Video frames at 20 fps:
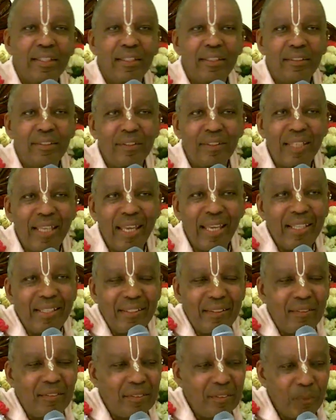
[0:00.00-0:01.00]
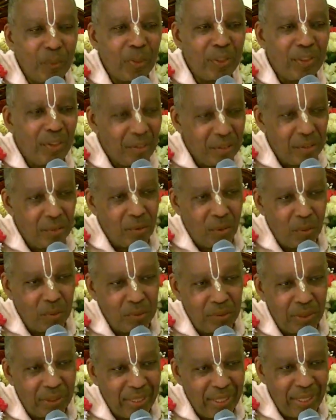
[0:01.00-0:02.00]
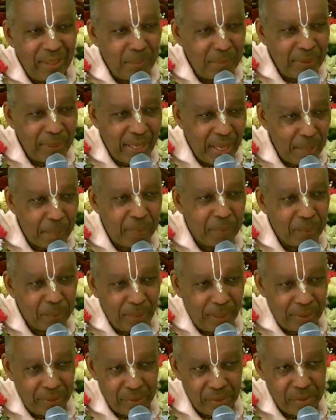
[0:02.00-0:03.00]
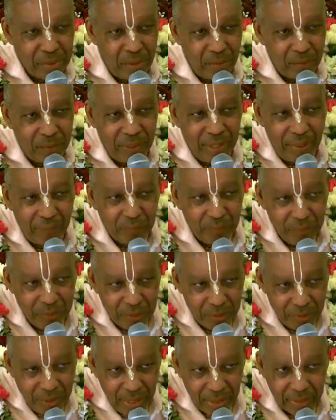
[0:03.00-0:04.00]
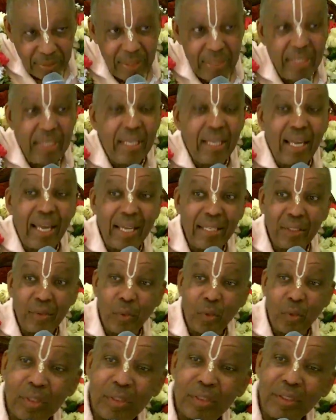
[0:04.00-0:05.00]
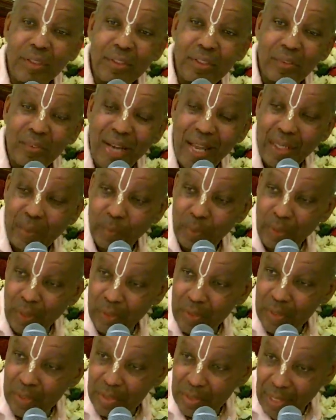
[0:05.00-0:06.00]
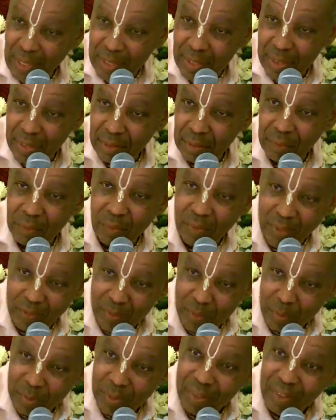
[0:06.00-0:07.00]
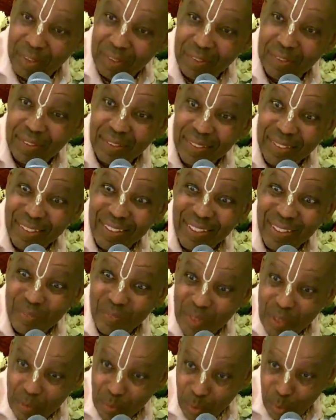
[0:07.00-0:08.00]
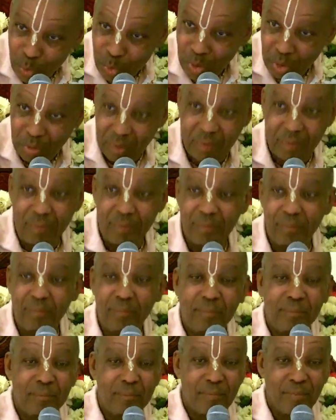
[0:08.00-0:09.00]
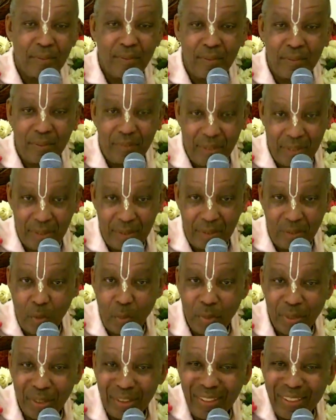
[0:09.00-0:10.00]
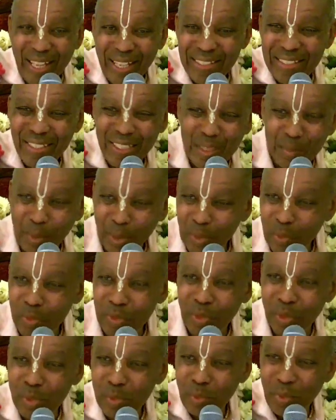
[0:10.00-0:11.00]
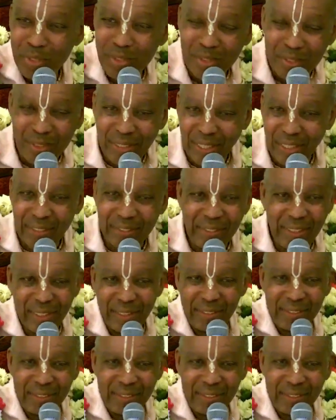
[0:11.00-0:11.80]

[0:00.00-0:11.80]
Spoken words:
You can't do it on your own. You can't be happy by yourself. You have to interact. And in to interact with others nicely, you have to be in a giving mood. All right? Nobody likes anybody who just wants to take.